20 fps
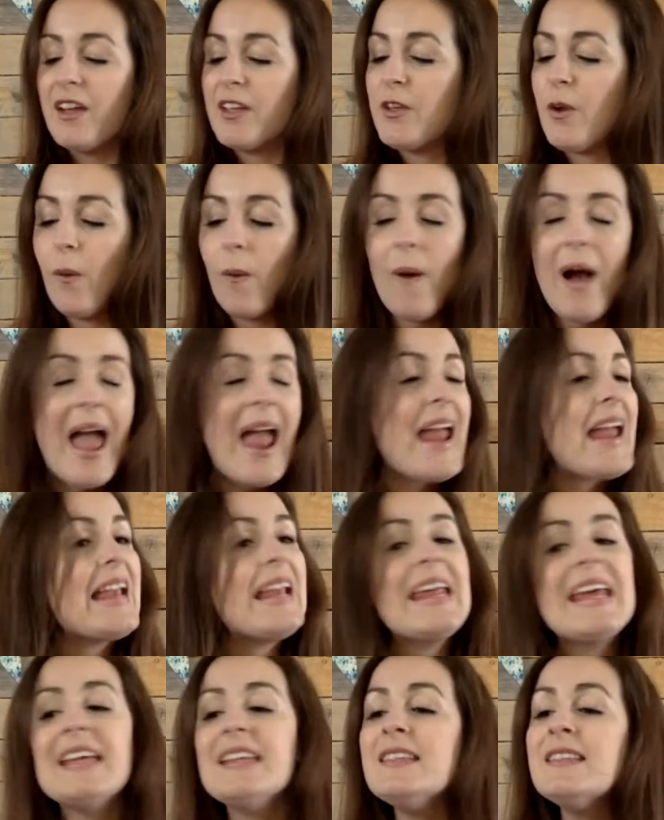Your
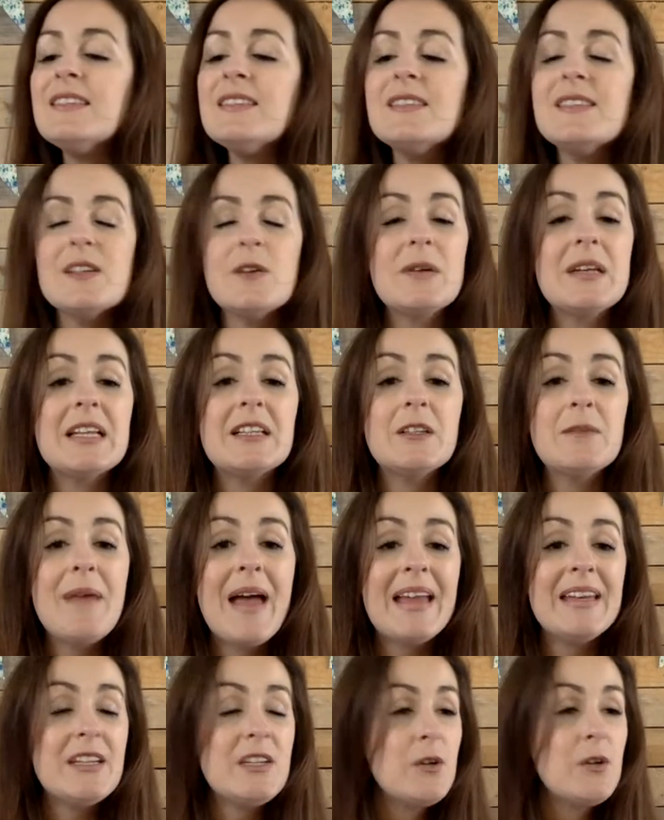aliens, your little
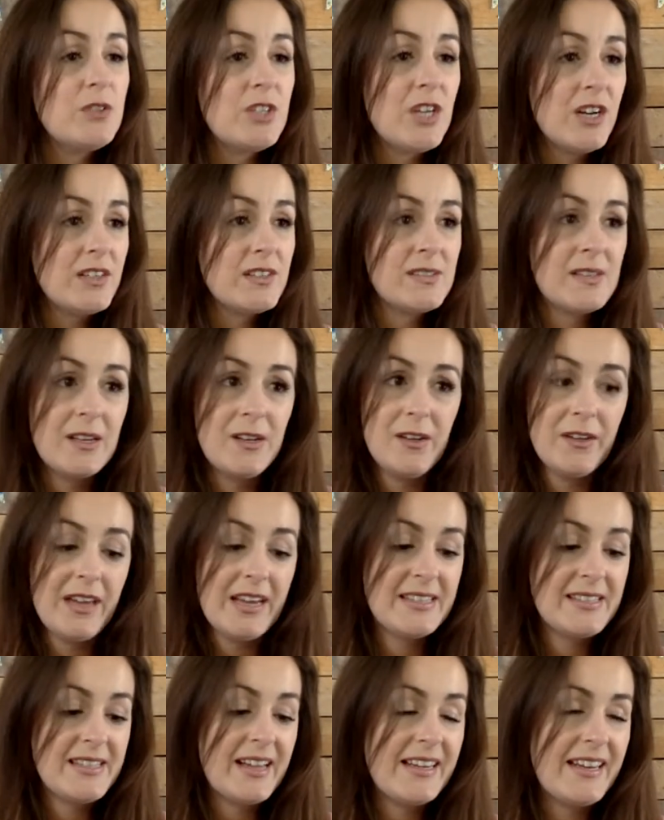men and your ducks can look
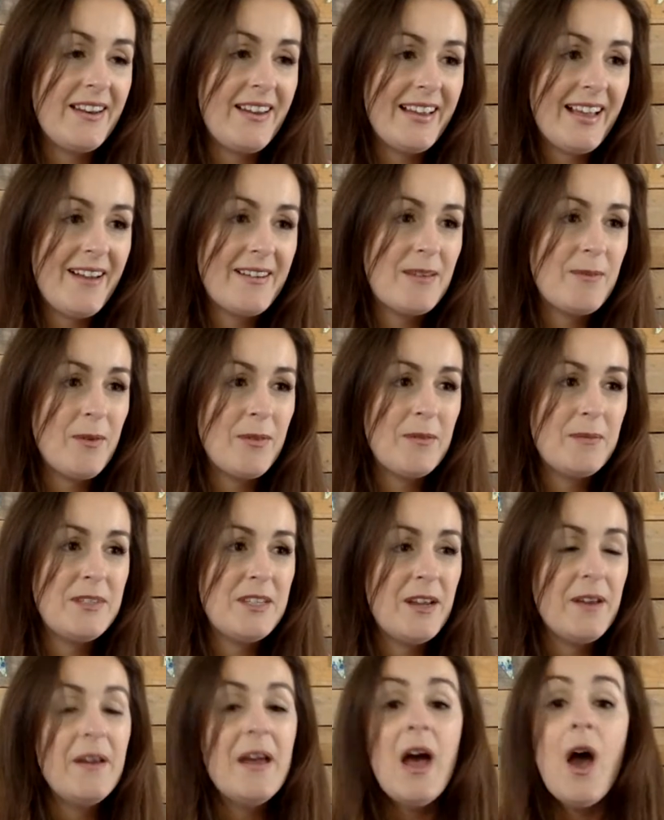exactly like how you want them
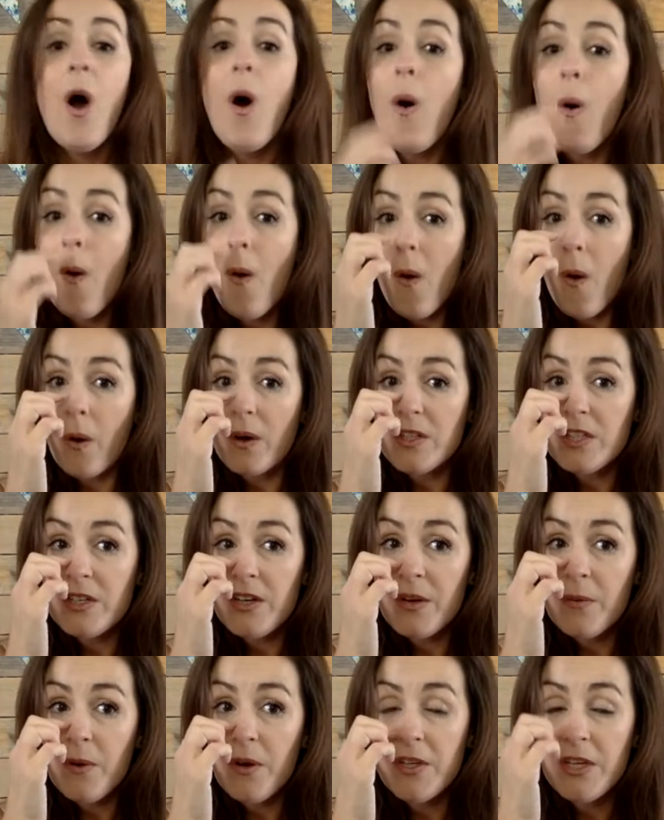to. Or, do
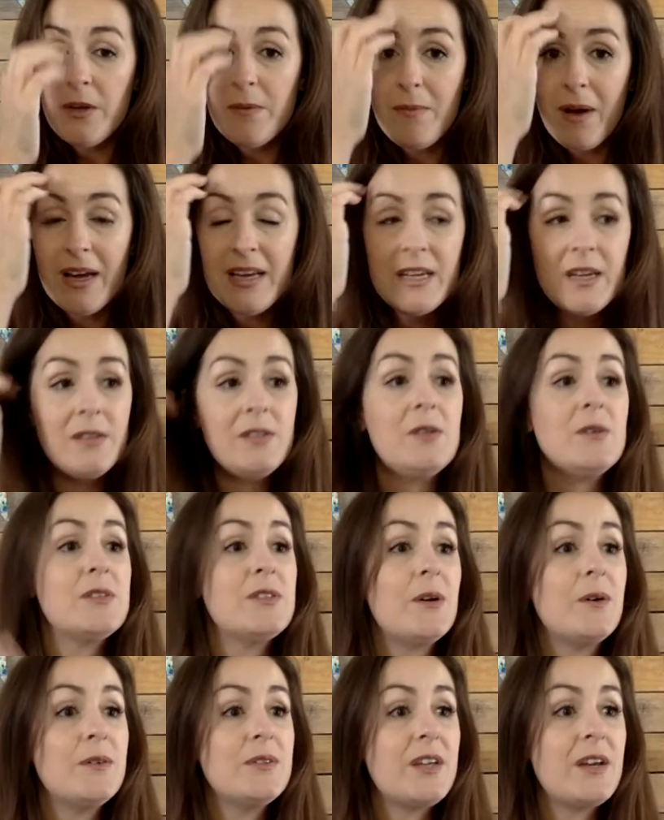you know what? You might use your
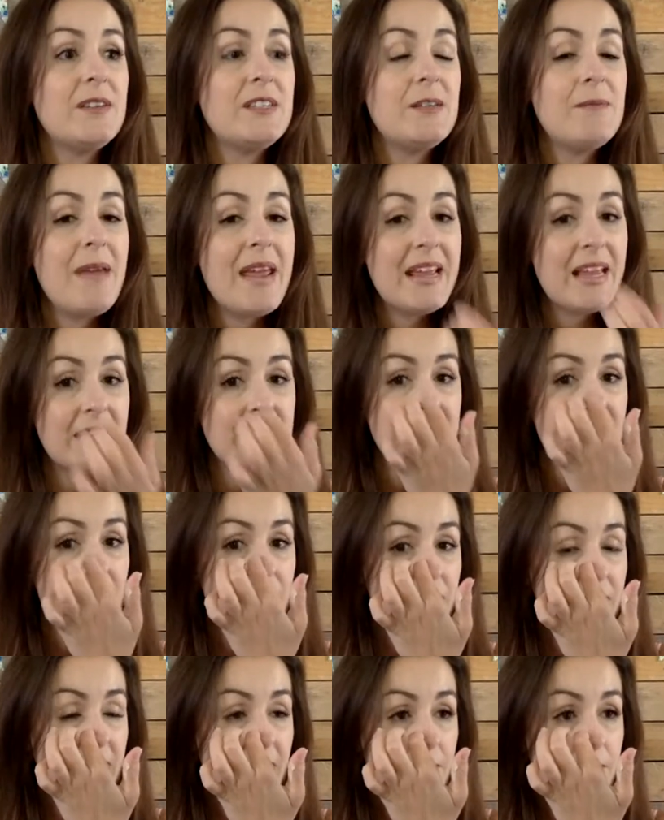salt dough to make
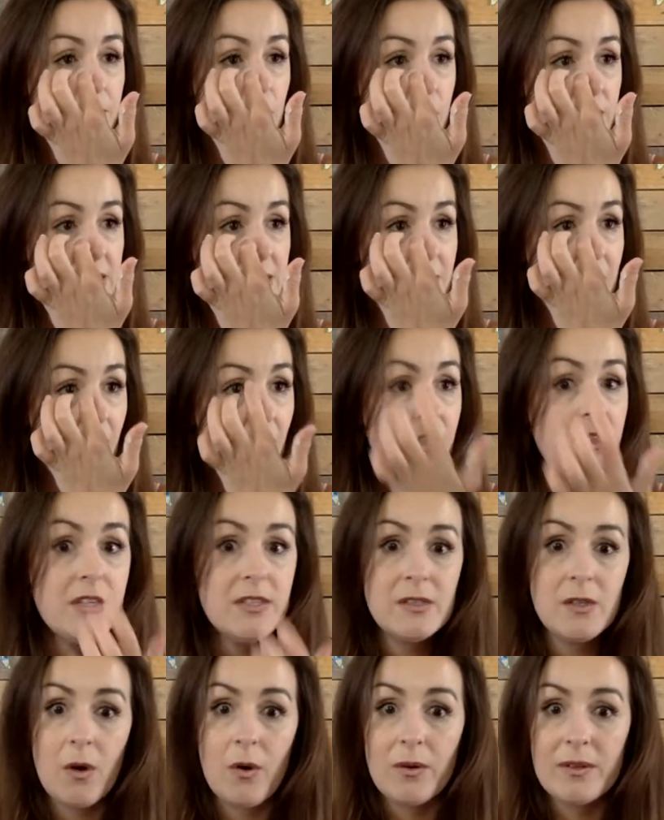something for some other
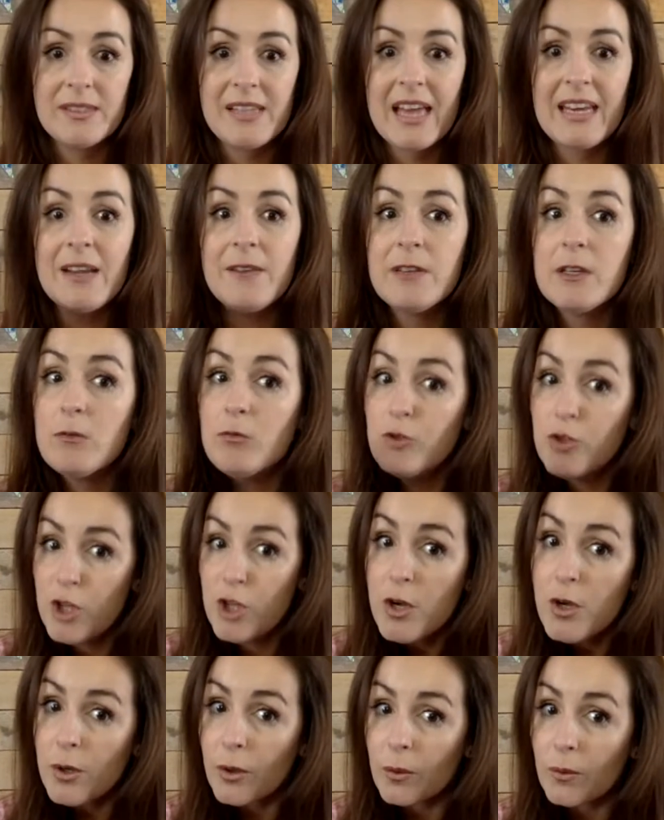songs. And if you
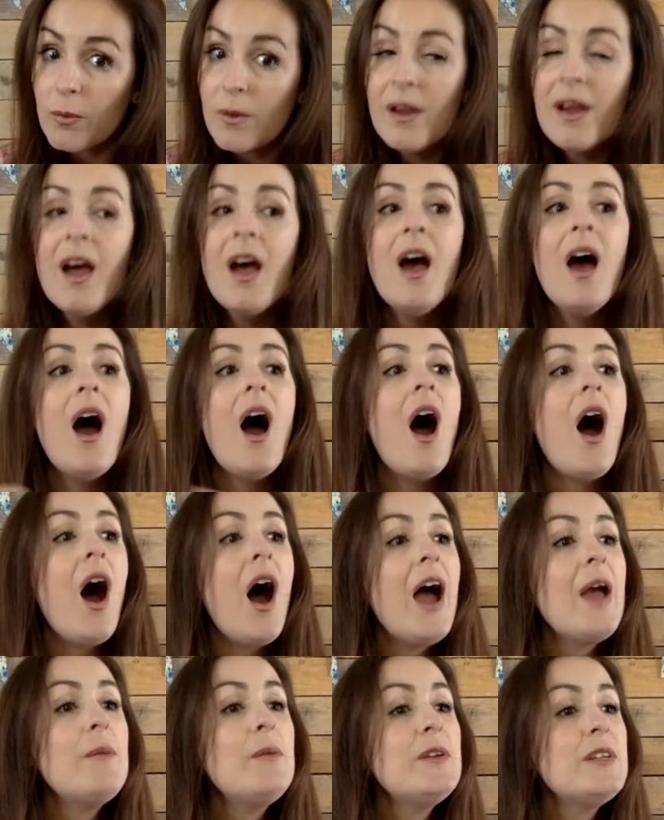do,
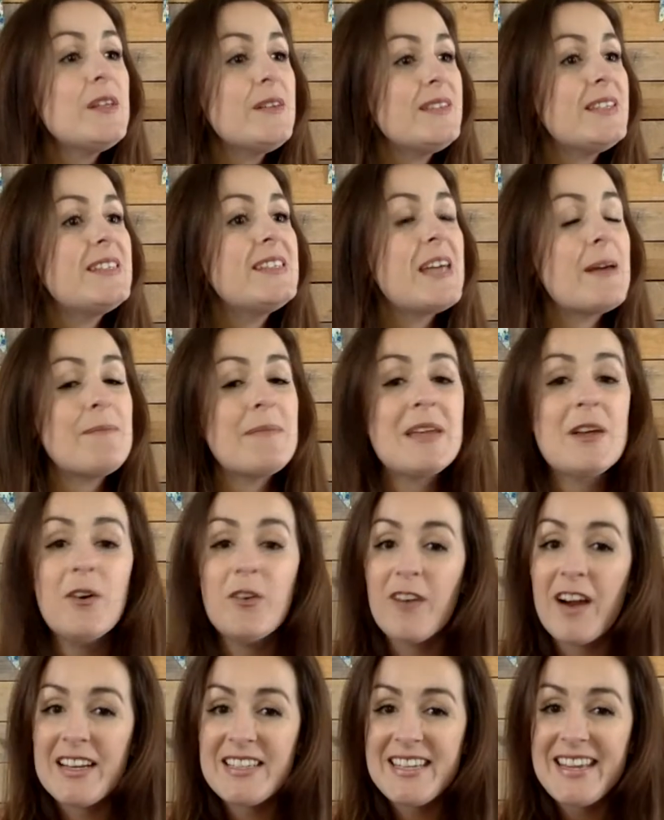I want you to send me
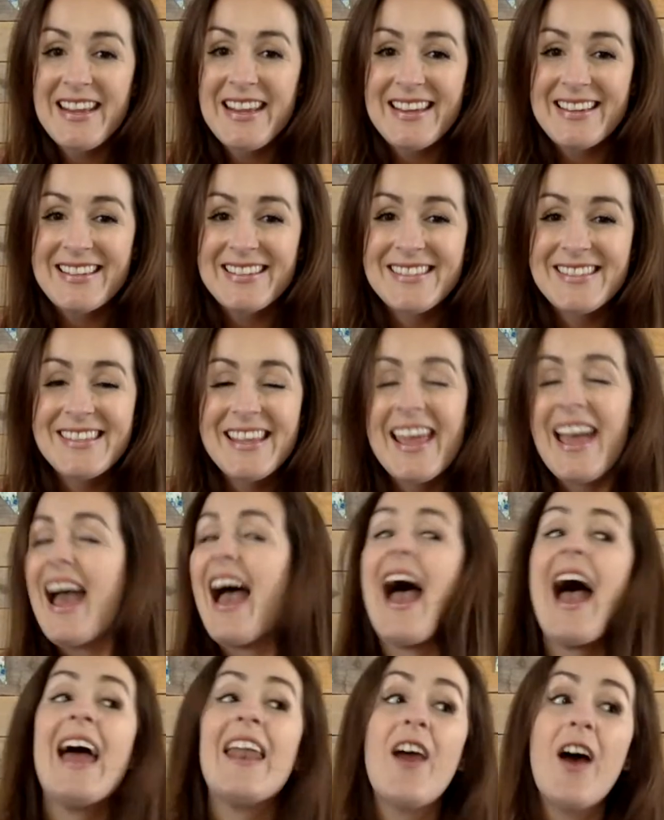your ideas
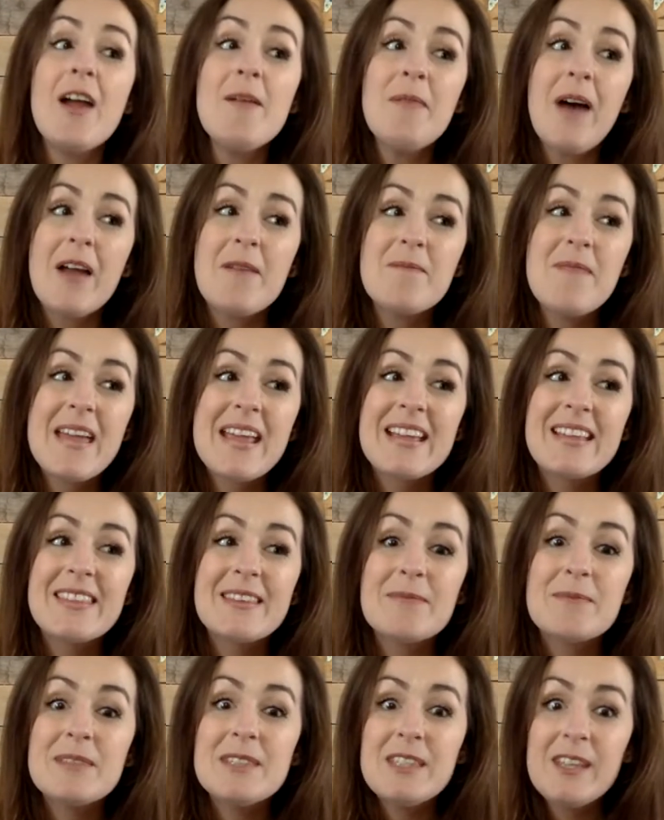and I might make
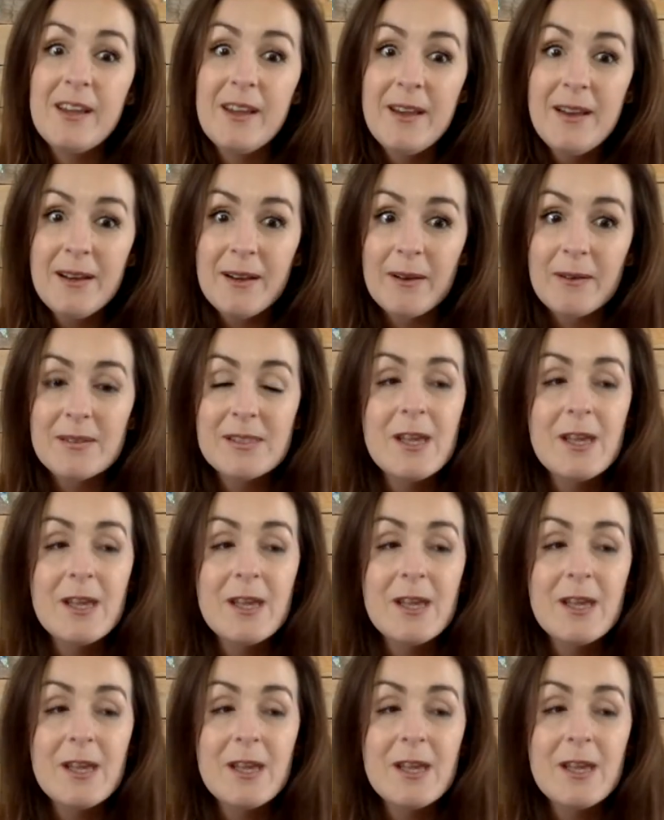them too.